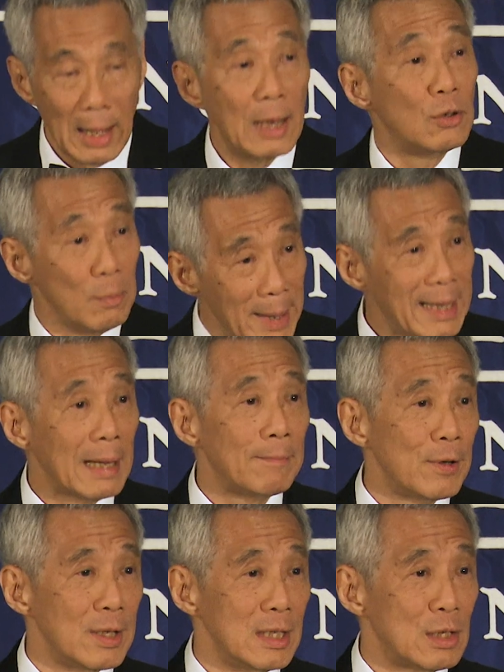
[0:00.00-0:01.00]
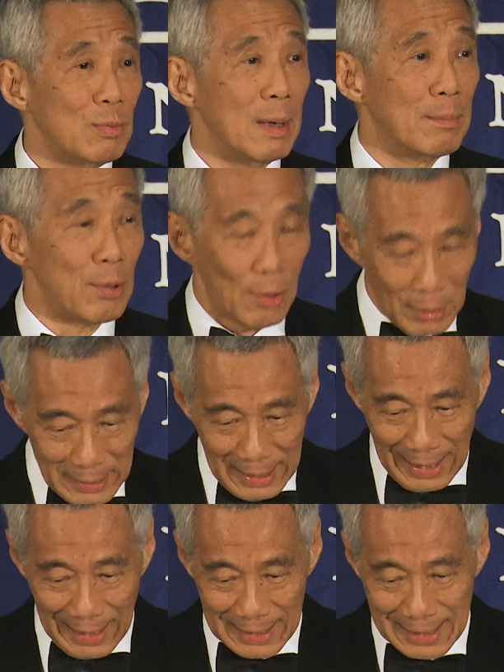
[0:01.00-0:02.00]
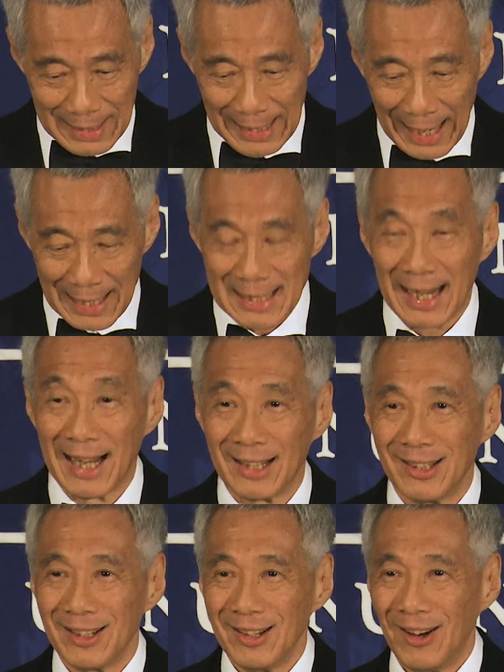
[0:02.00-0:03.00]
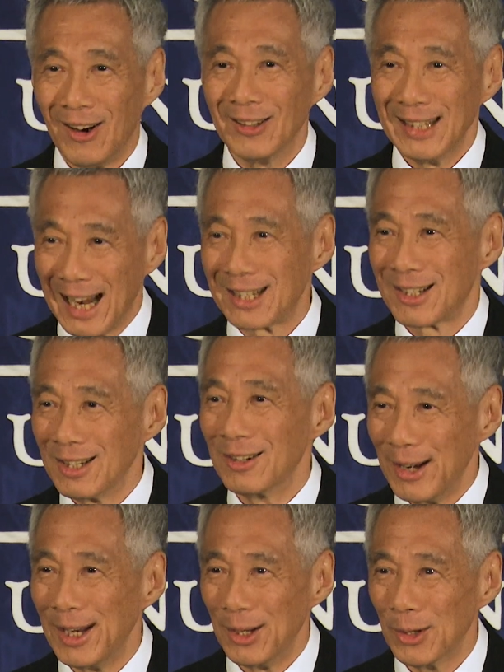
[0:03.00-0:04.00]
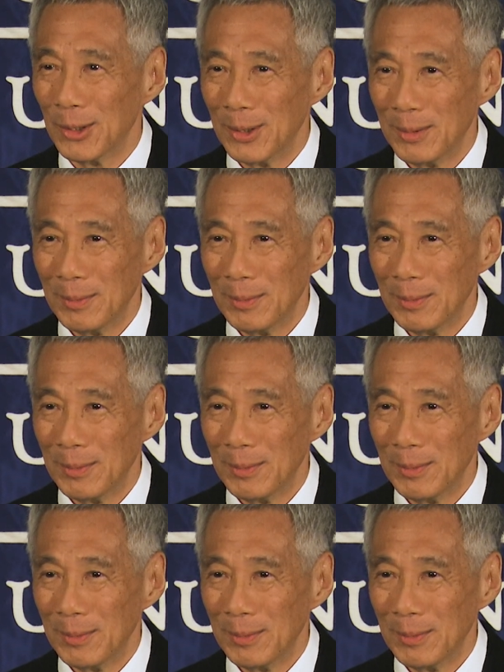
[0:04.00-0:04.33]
And to make up for this, we broadcast the azan on national radio.